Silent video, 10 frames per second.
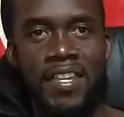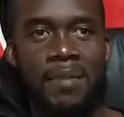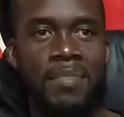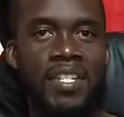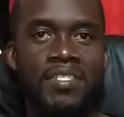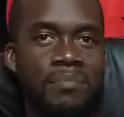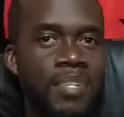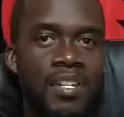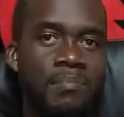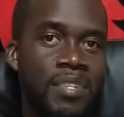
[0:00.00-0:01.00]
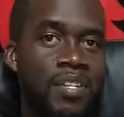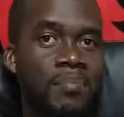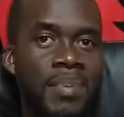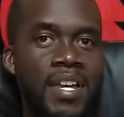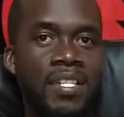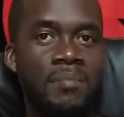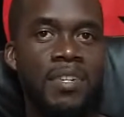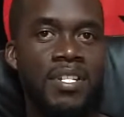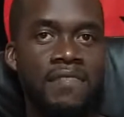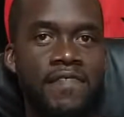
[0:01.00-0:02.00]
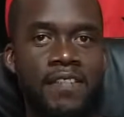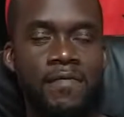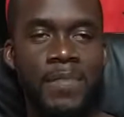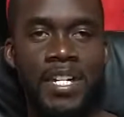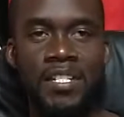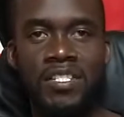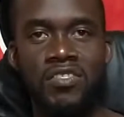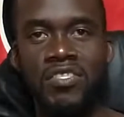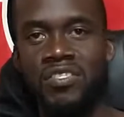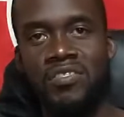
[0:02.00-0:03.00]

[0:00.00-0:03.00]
fan base and make a bigger pile of money for everybody.